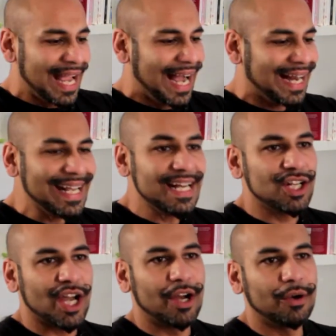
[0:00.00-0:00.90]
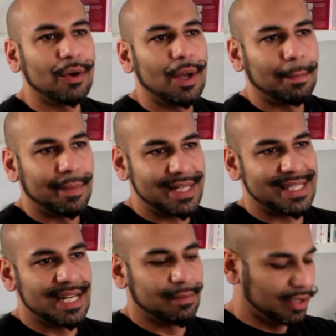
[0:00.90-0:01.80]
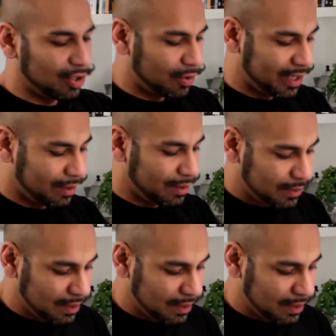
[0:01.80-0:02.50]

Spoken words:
And in go my cinnamon quill.